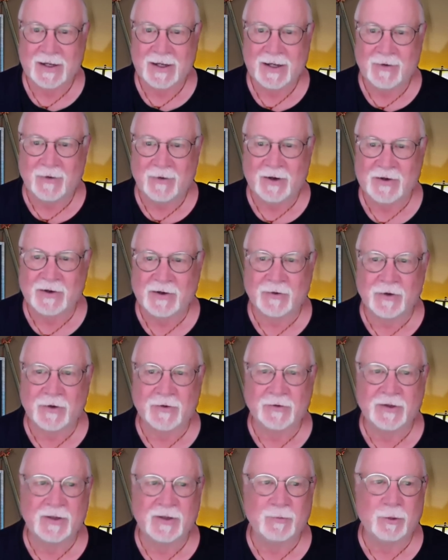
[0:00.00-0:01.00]
While you
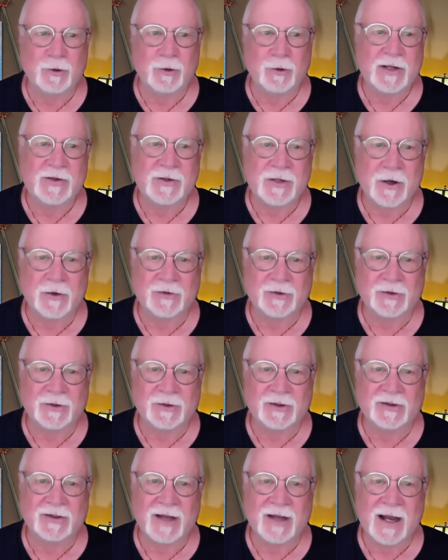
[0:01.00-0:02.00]
struggle to breathe, you know it's a
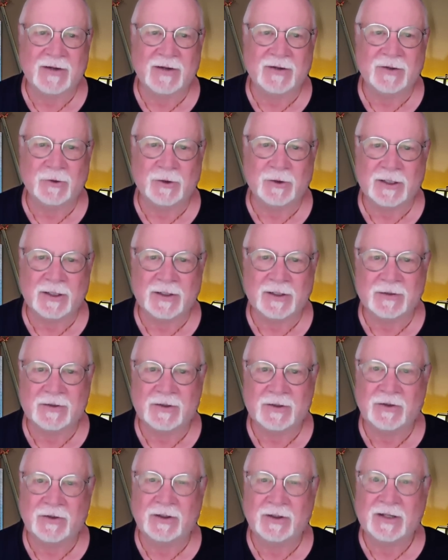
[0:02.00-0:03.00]
good sign as you'll get
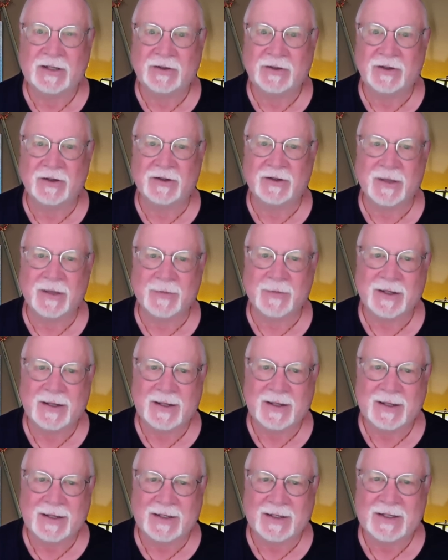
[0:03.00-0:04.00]
to the summit,
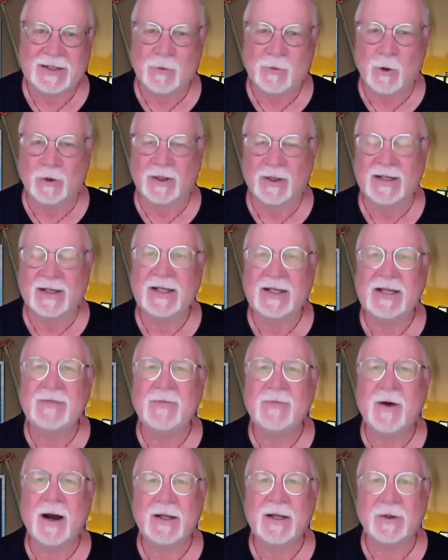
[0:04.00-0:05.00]
and he won't let
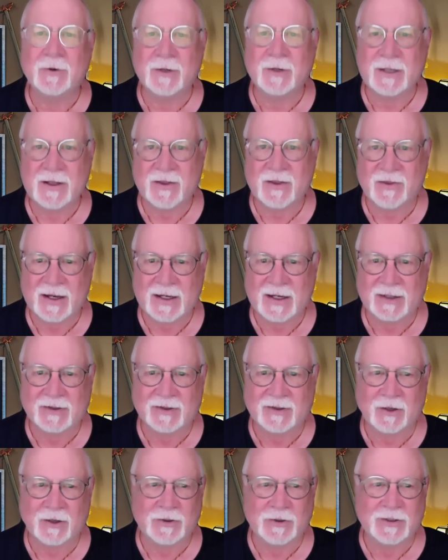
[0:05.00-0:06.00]
anybody or anything
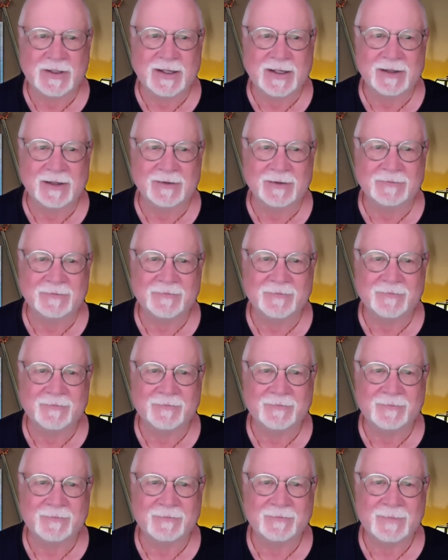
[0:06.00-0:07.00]
slow you down.
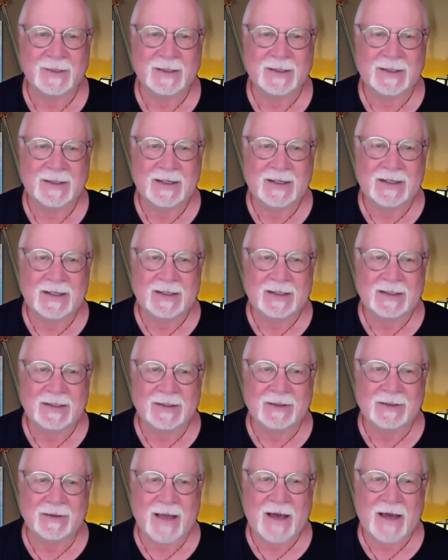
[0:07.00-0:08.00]

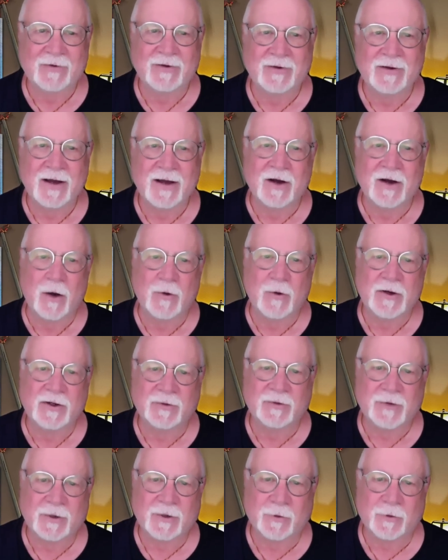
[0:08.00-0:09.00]
The ladder's not always
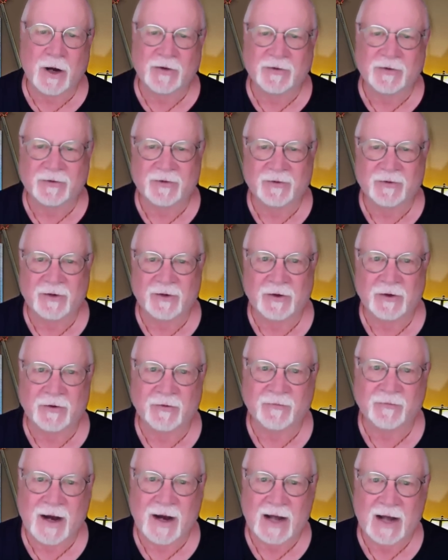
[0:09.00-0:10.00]
straight across a
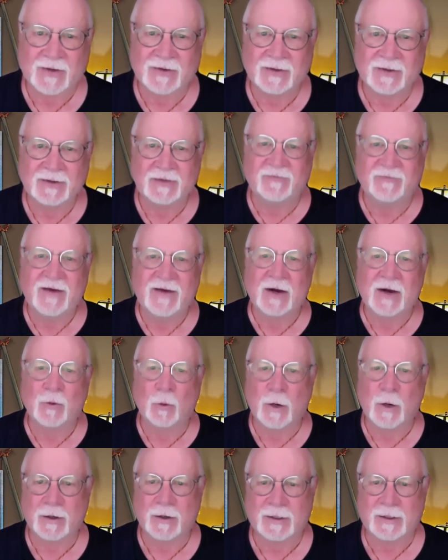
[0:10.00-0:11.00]
crevasse. In fact,
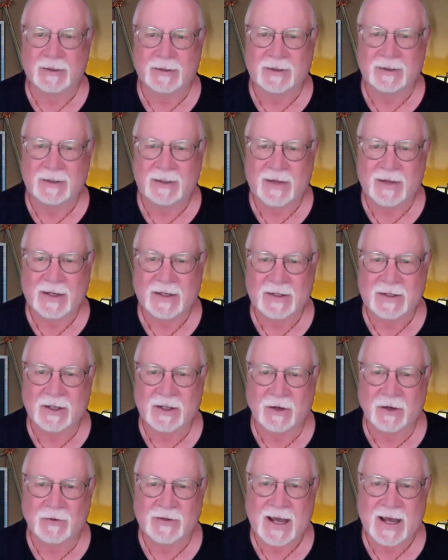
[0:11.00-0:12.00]
rarely. They can
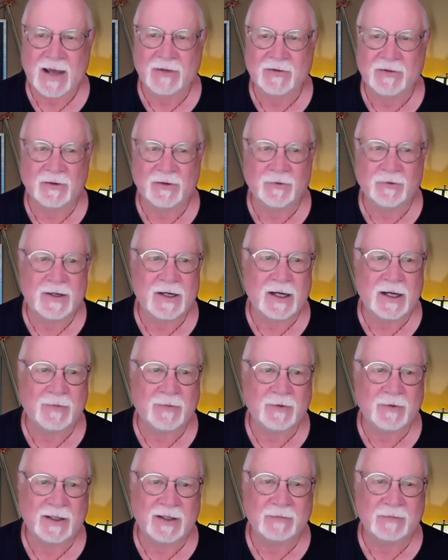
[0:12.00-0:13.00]
go down, straight
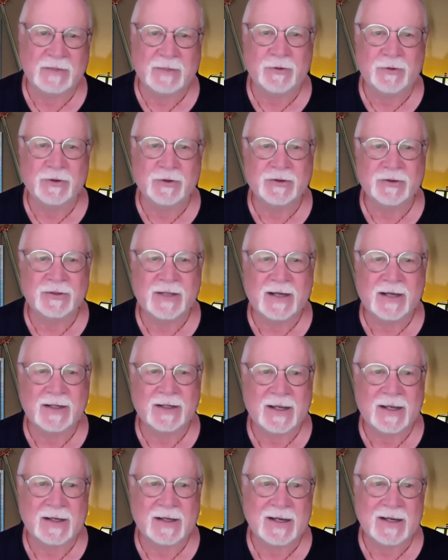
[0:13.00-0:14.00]
up. They can be pushing
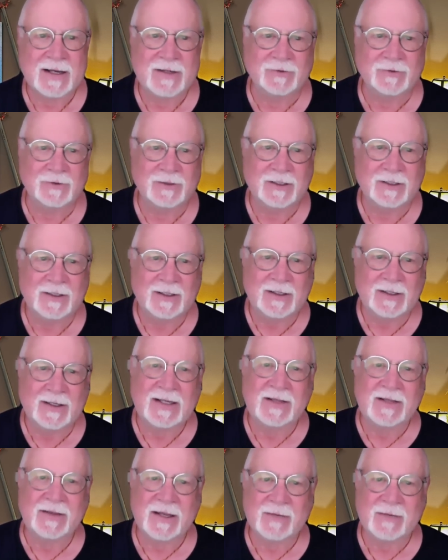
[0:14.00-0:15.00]
at an angle,
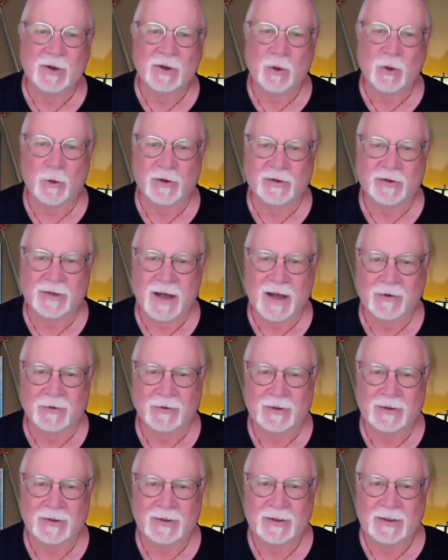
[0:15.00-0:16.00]
anything but
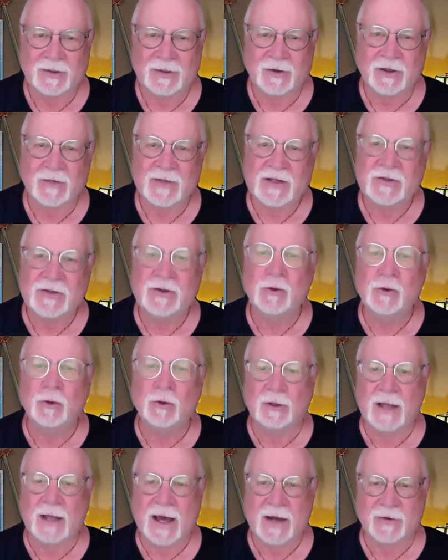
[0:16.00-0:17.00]
horizontal. There can be
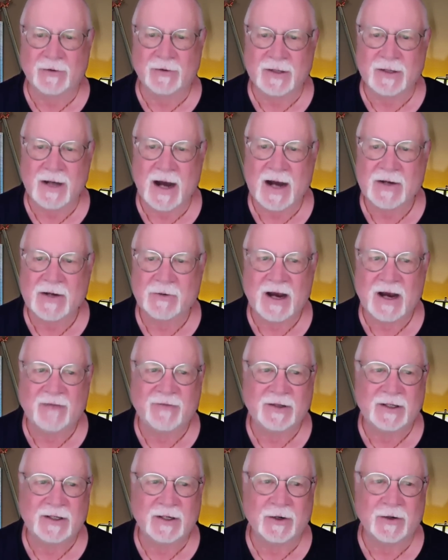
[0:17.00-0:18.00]
dual ladders in high
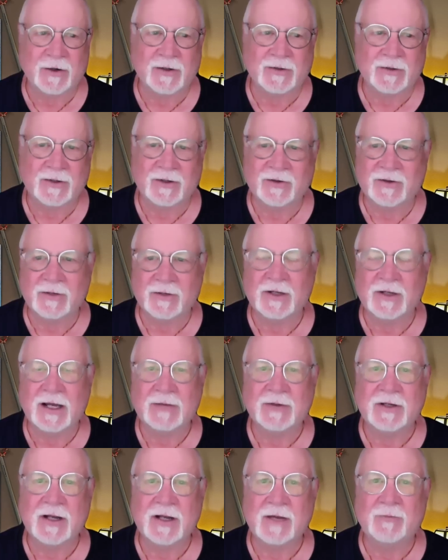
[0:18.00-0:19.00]
traffic areas,
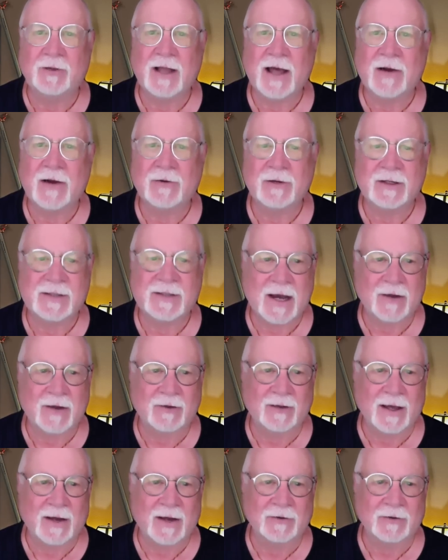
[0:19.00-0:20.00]
sometimes an up ladder and a
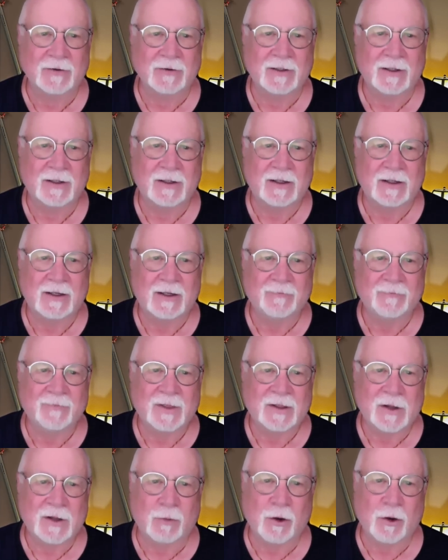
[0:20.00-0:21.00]
down ladder.
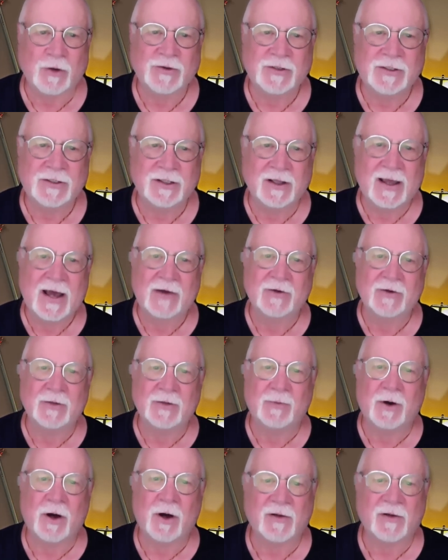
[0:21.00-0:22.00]
Approaching the ladder,
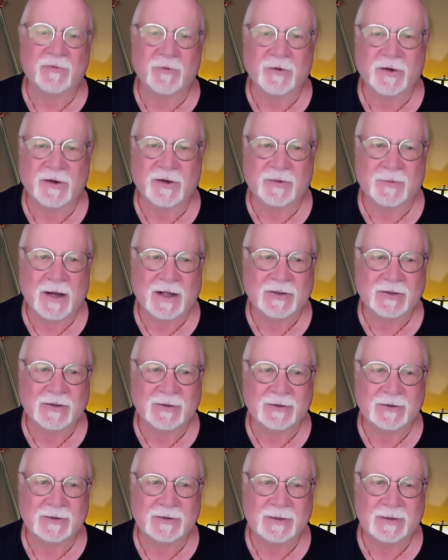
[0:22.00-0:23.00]
you pause for
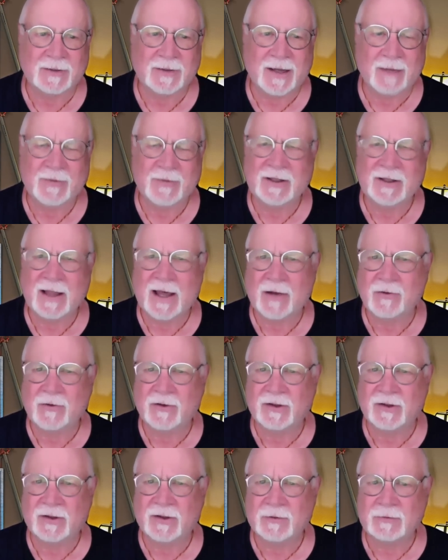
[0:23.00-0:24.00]
inspection. How many
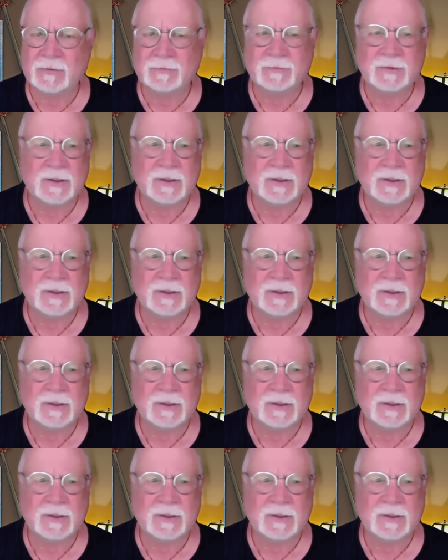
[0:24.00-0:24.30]
ladders is this one?